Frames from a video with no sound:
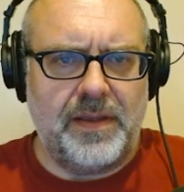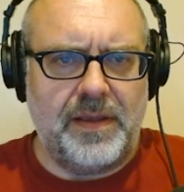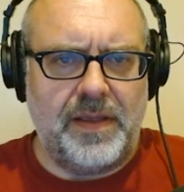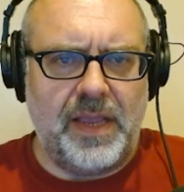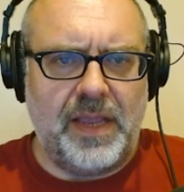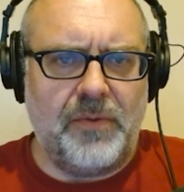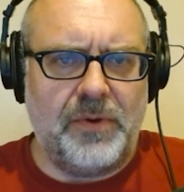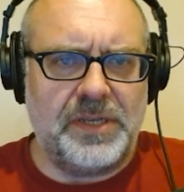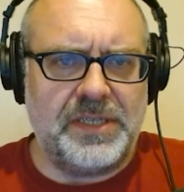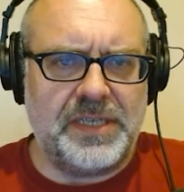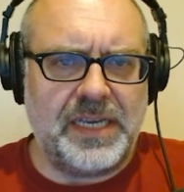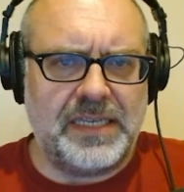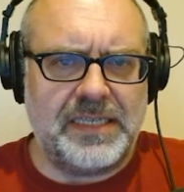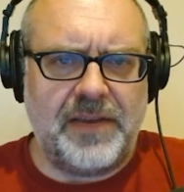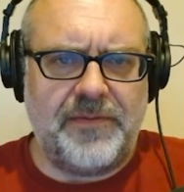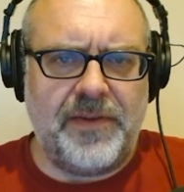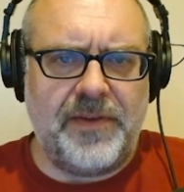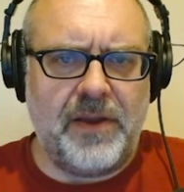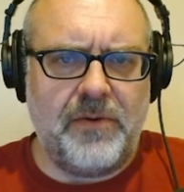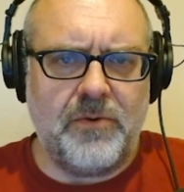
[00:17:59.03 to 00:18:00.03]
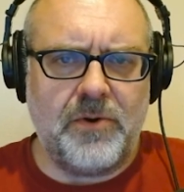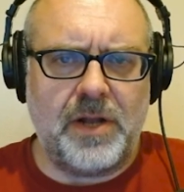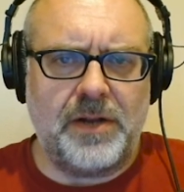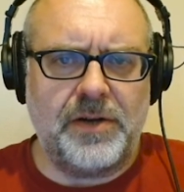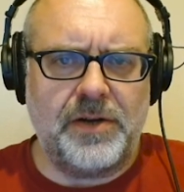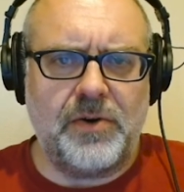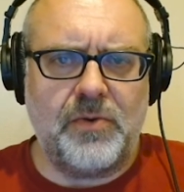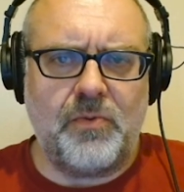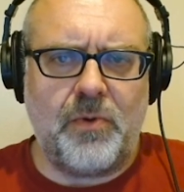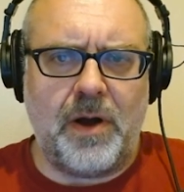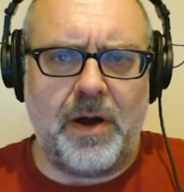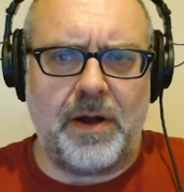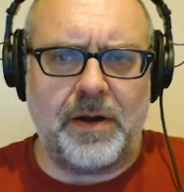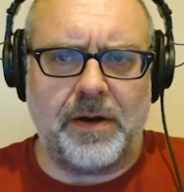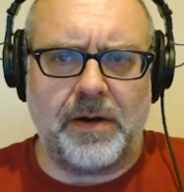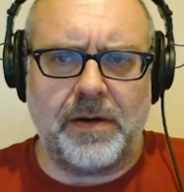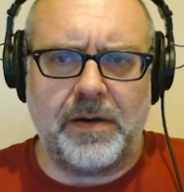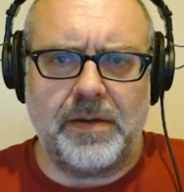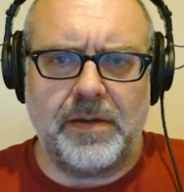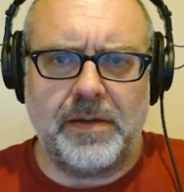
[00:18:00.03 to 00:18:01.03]
It was as if he were
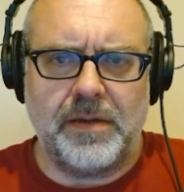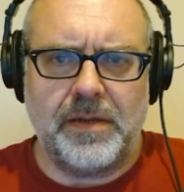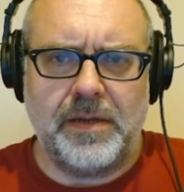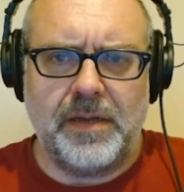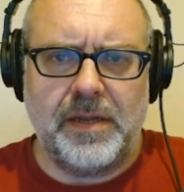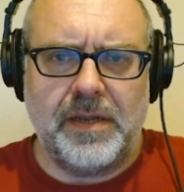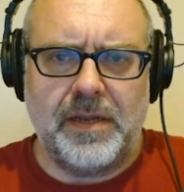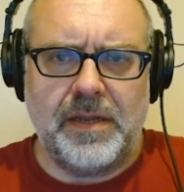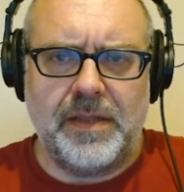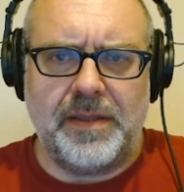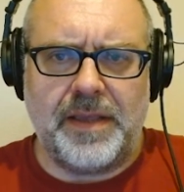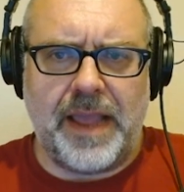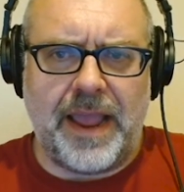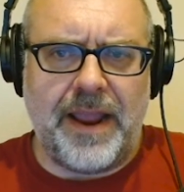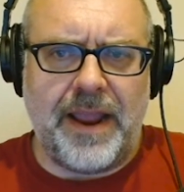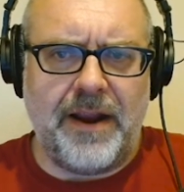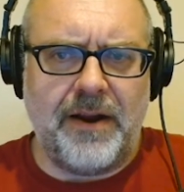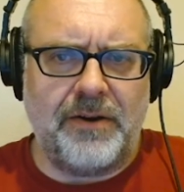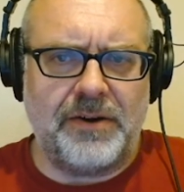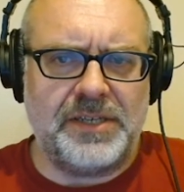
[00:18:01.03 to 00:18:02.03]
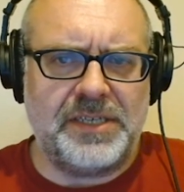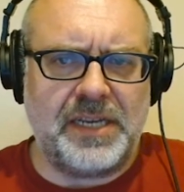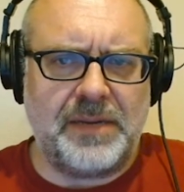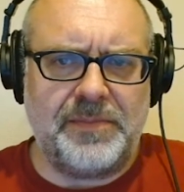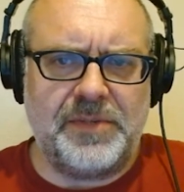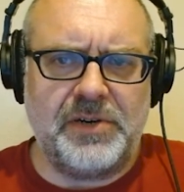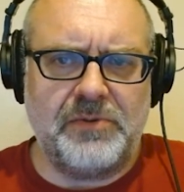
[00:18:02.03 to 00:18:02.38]
underwater. The air seemed to